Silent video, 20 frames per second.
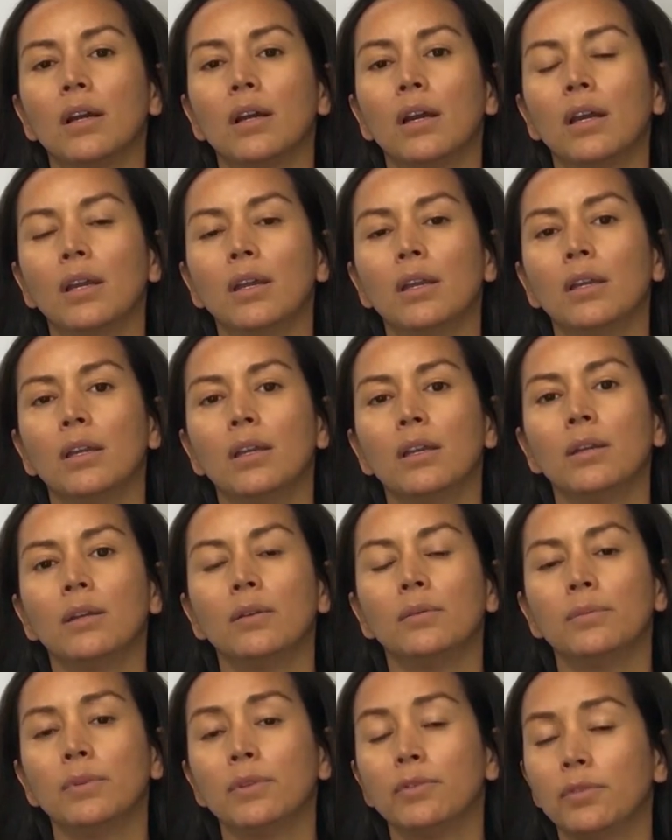I
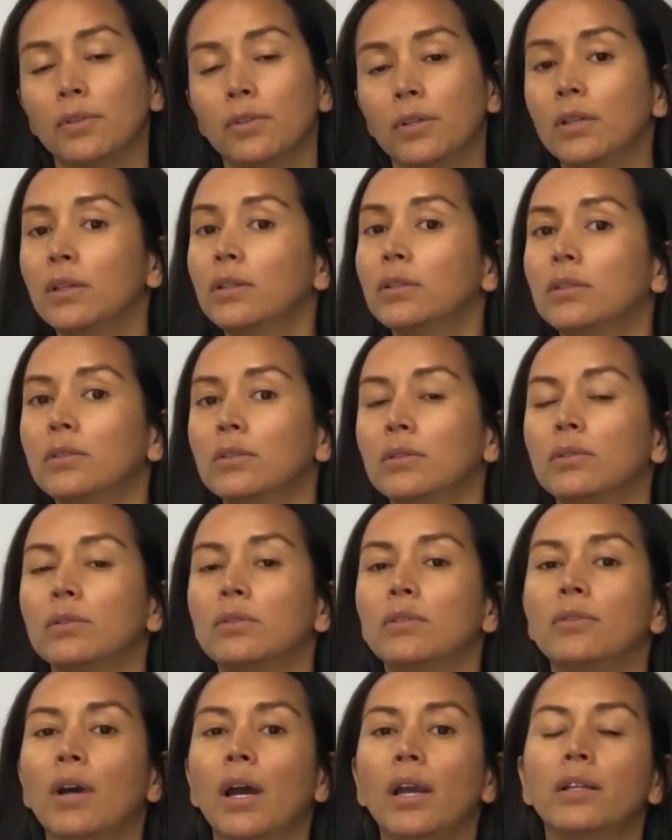prefer to
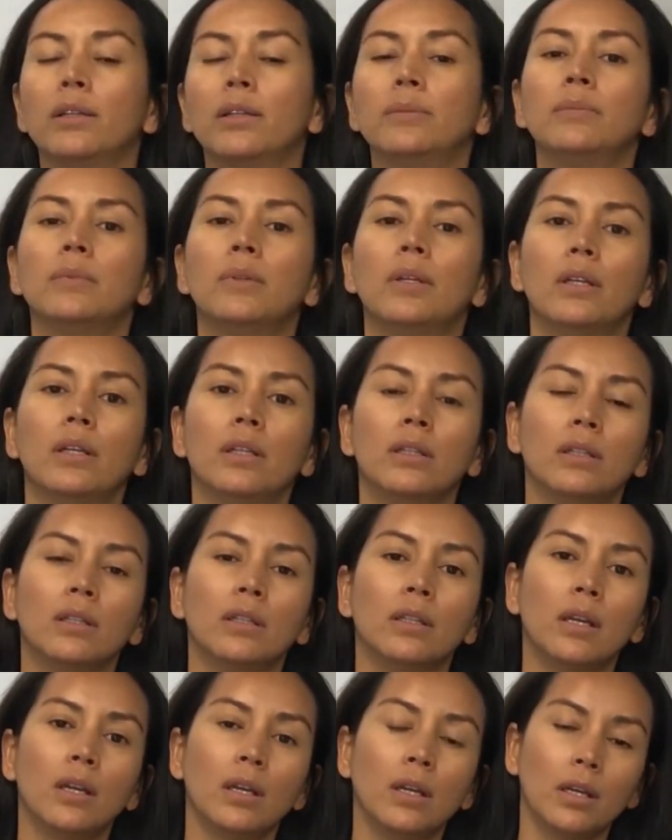divide them
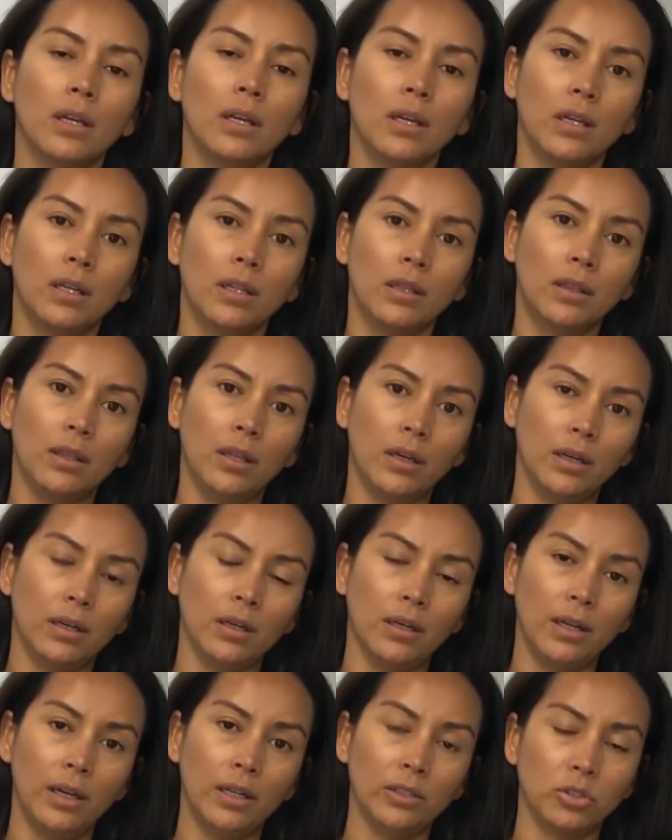in
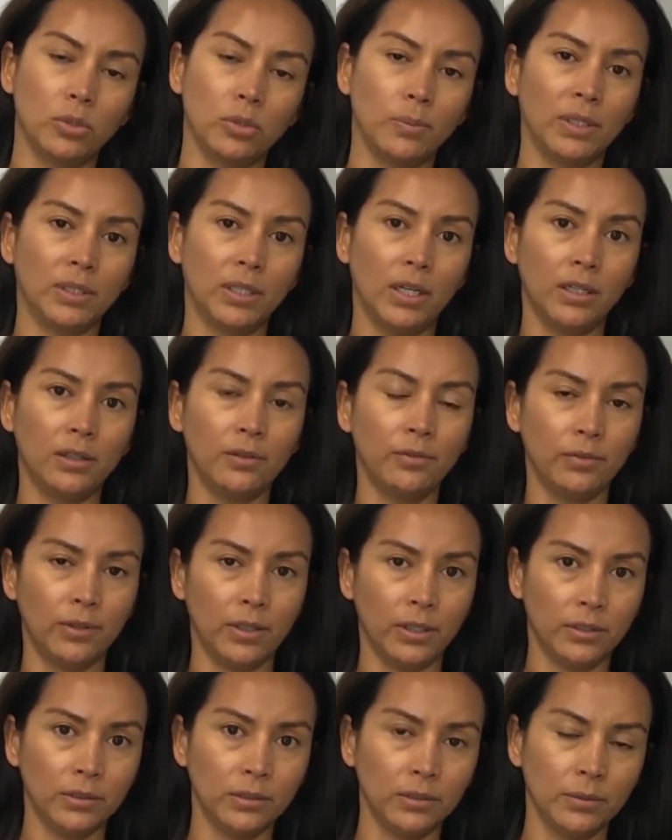the electromagnetic
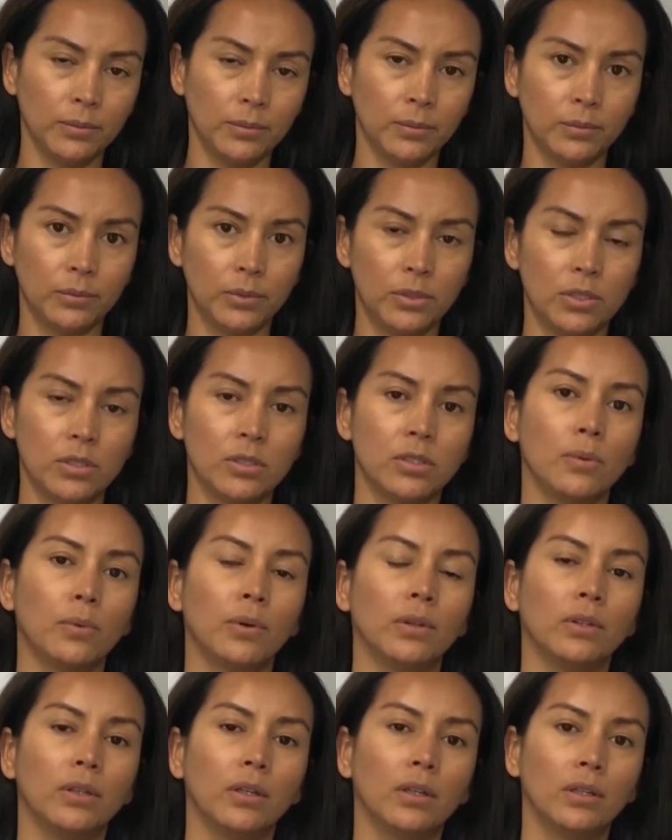field, which is the
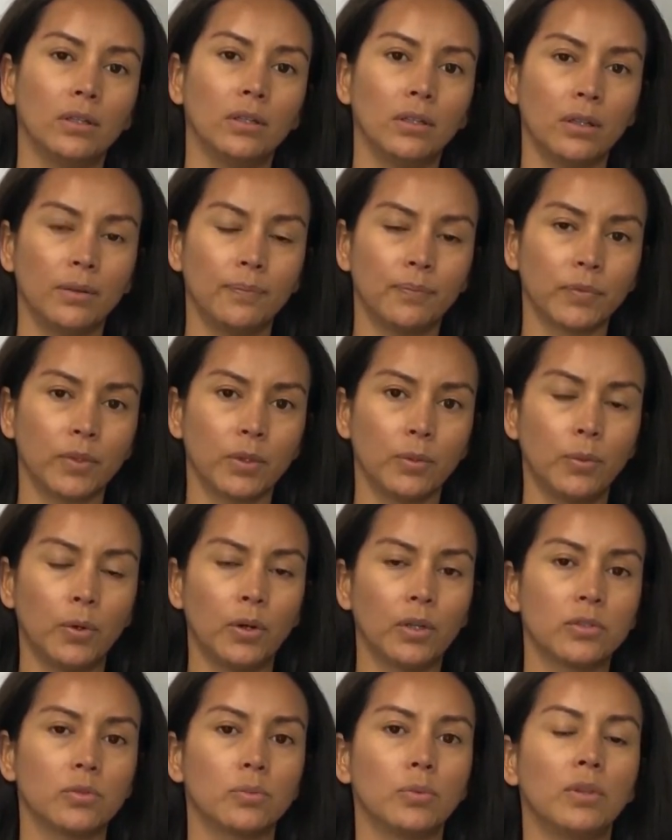one that
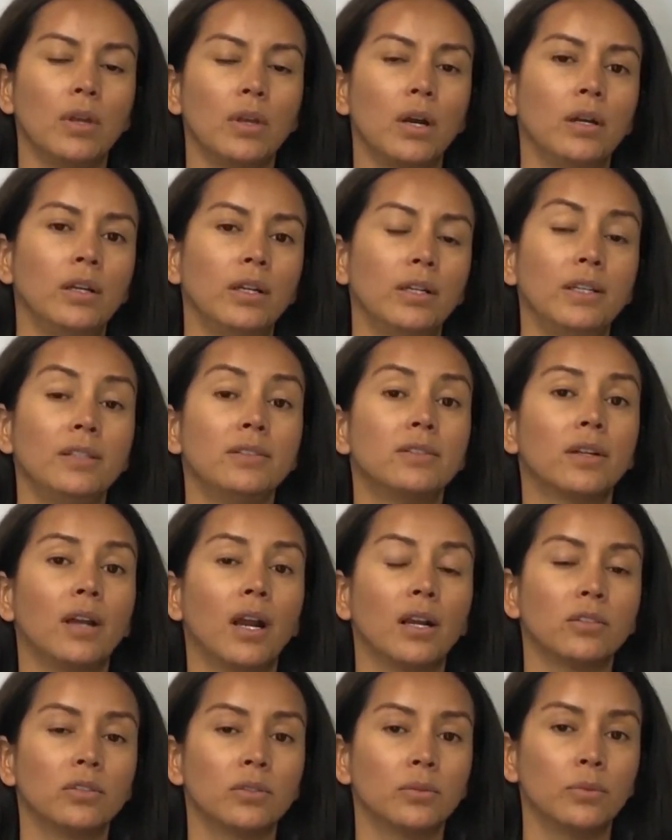works with
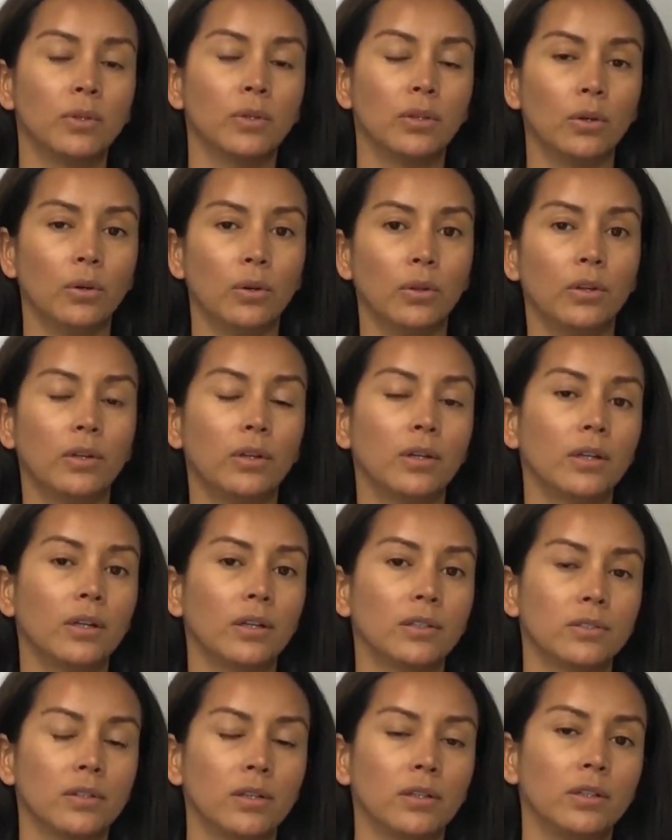interaction with other
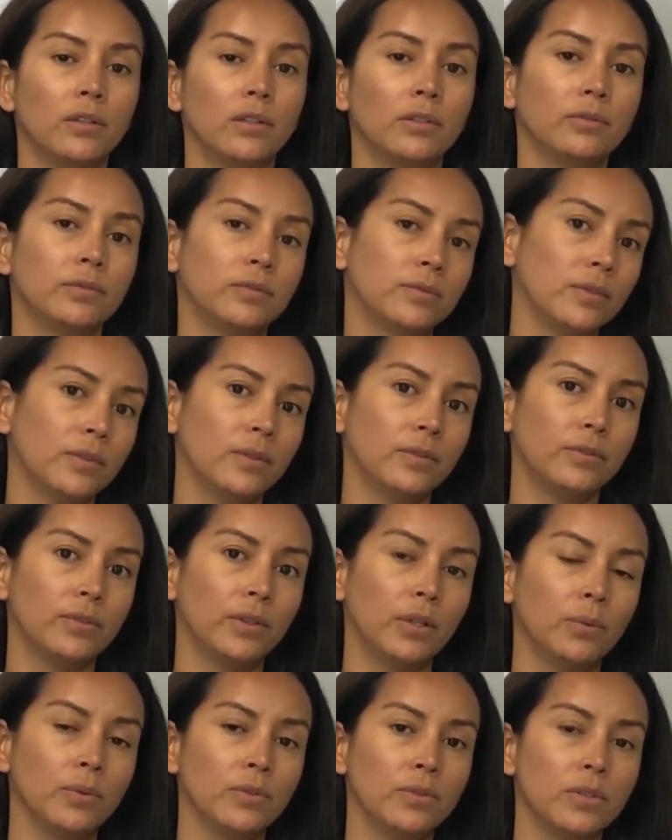external
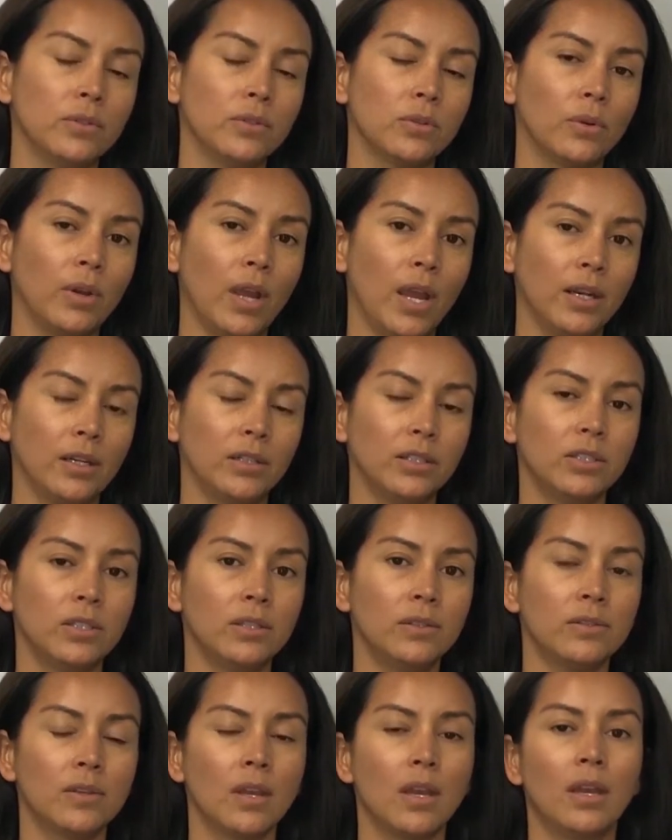frequencies or
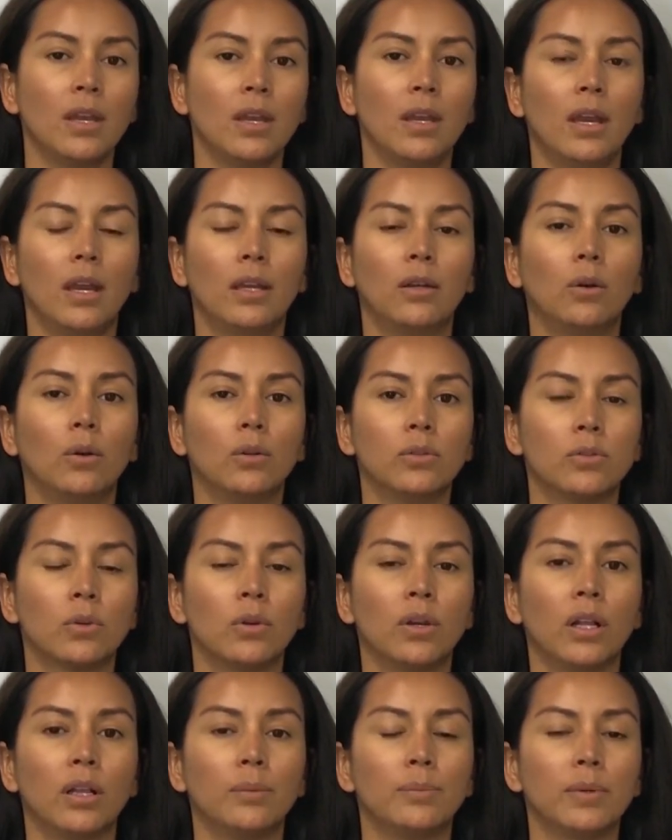energies and also
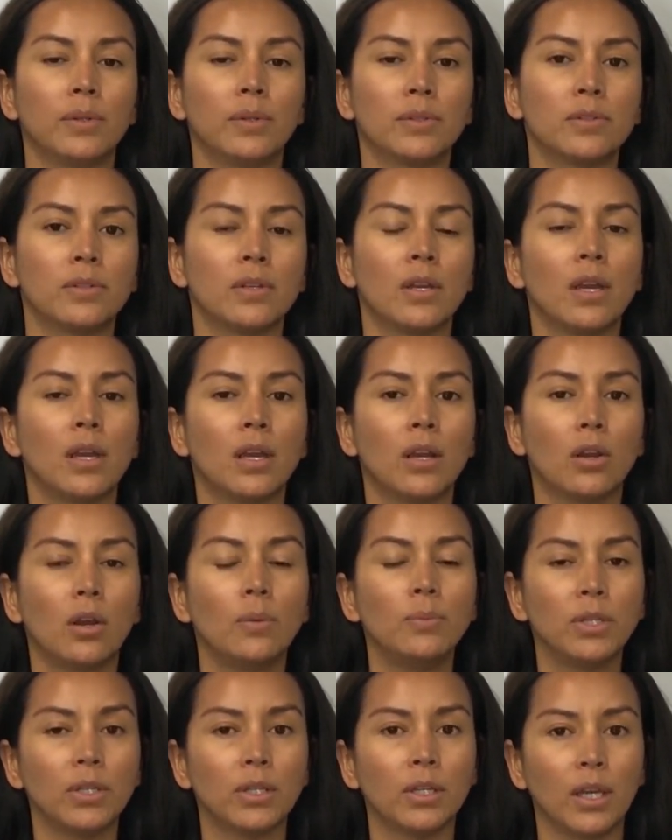help us
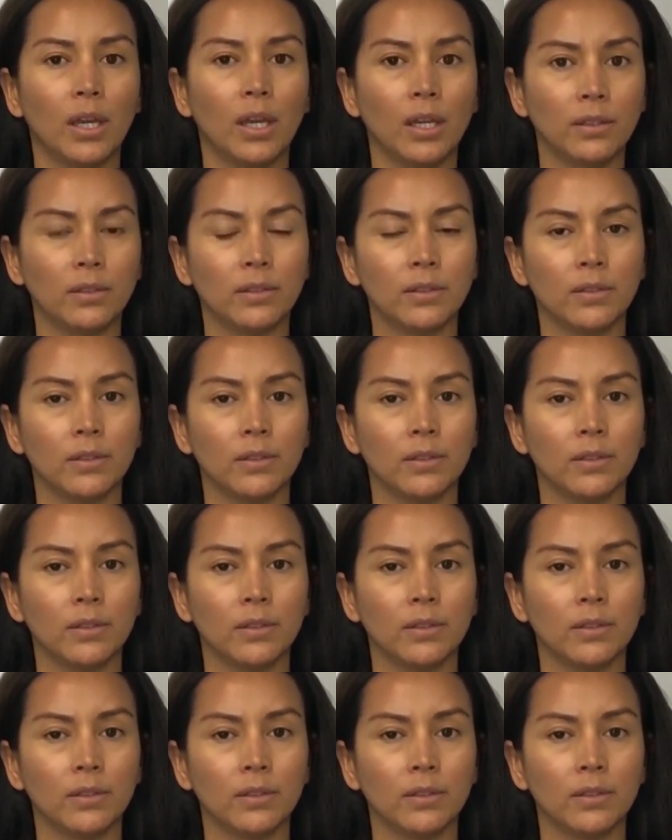communicate